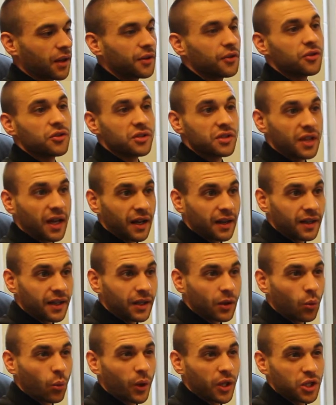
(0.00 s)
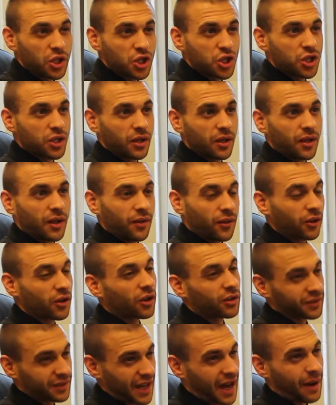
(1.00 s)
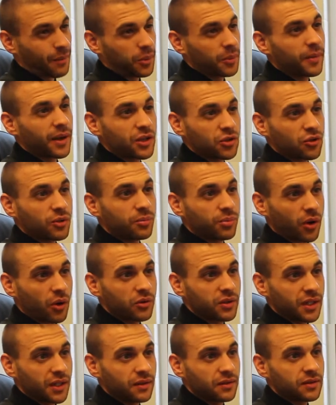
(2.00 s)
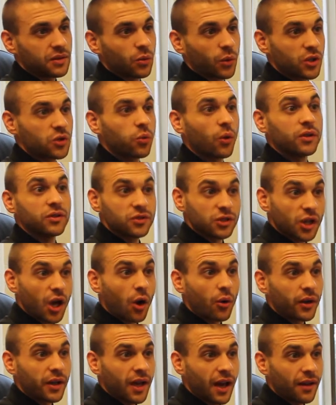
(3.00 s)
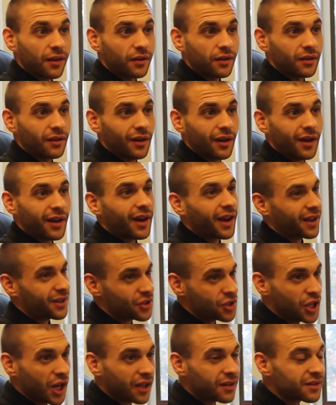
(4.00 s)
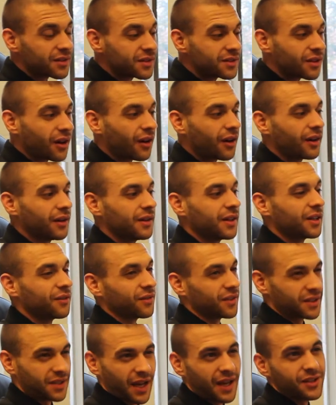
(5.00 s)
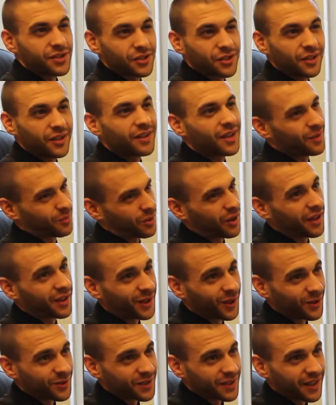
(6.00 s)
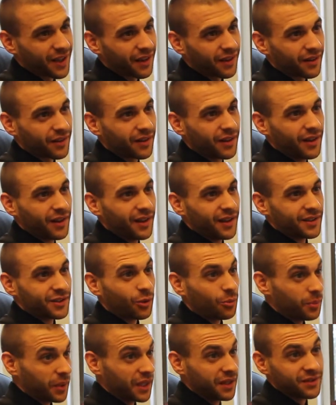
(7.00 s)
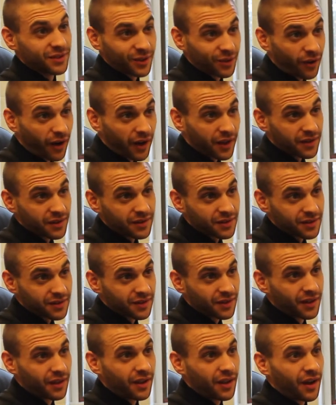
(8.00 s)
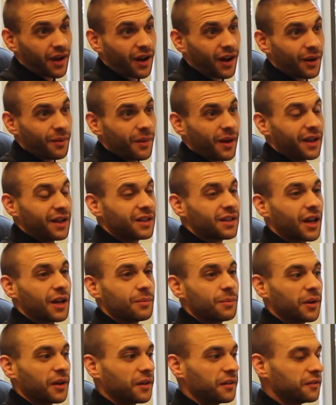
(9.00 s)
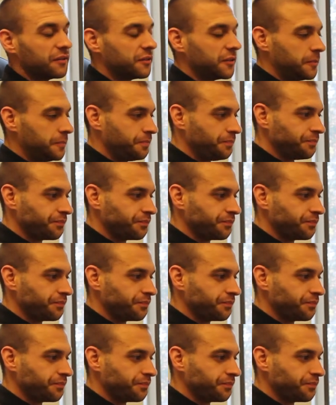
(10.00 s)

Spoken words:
understanding which, they're called complementary proteins, which ones go together, and chances are, if it tastes good, it probably goes together. So beans and rice, any type of